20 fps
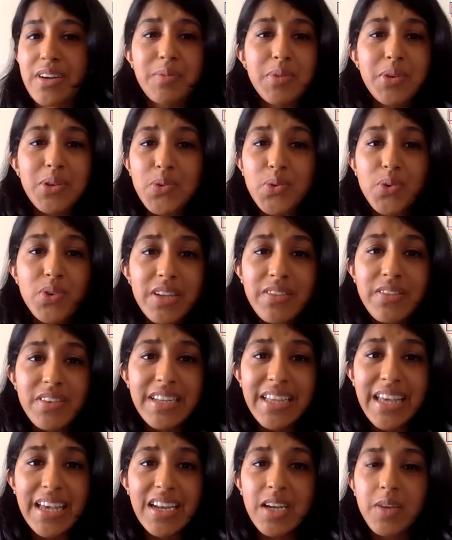I mean, you don't even
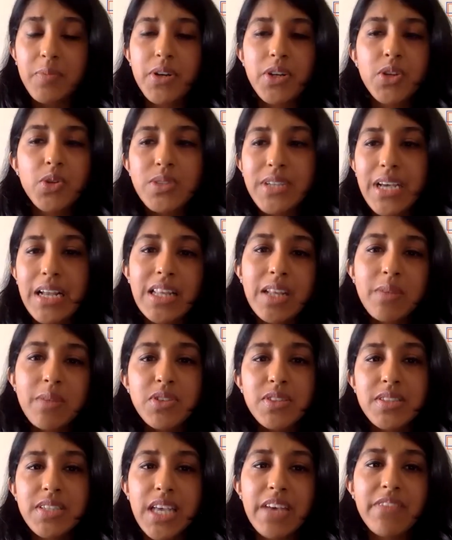get it, but you tell them
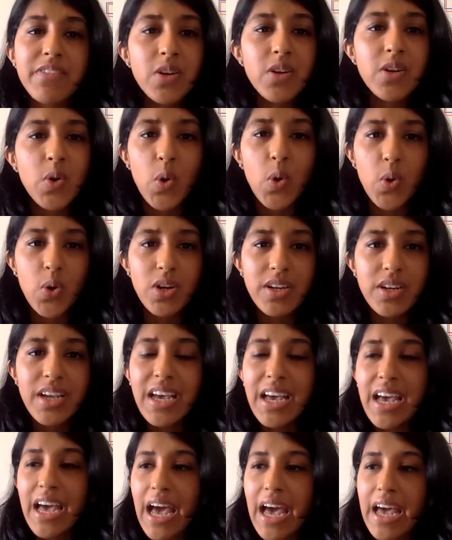to save in gold
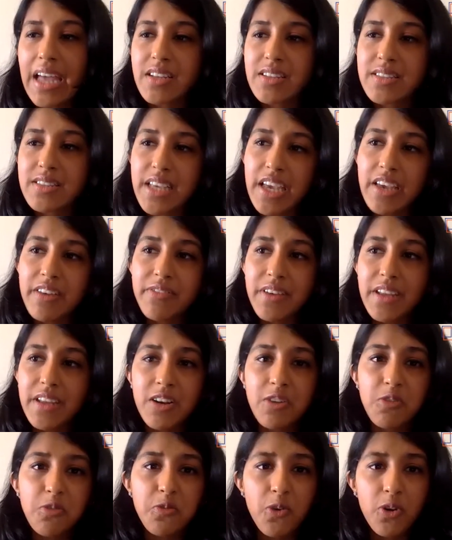and save in
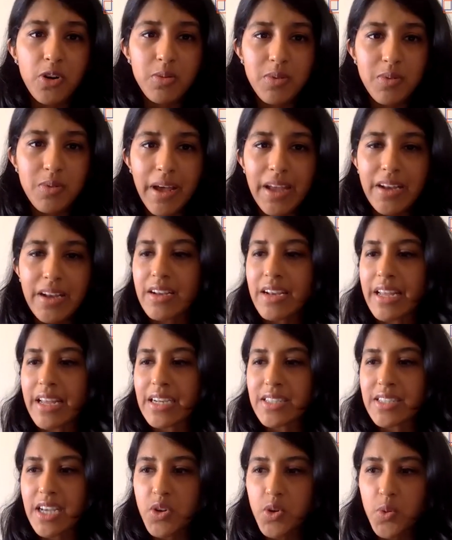an affordable manner,
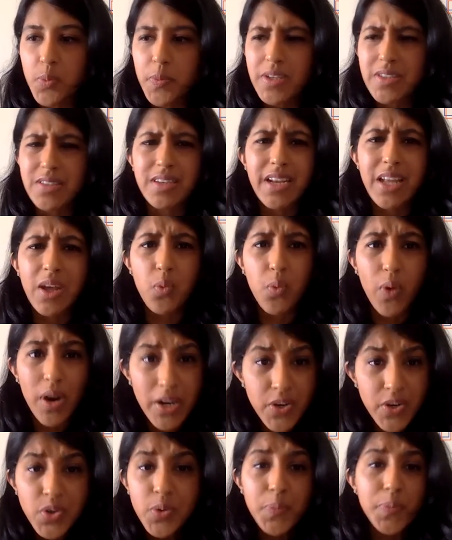like 10 rupees a day,
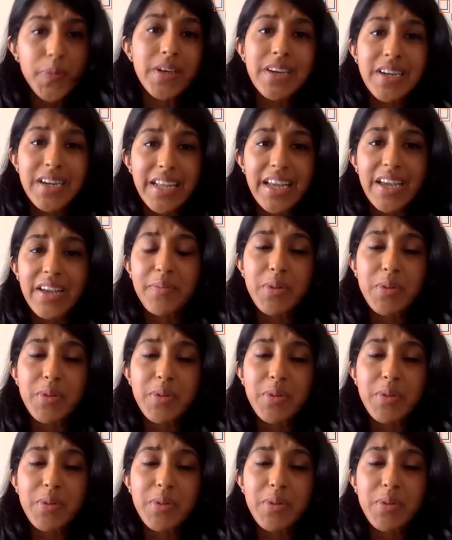1 rupee a day.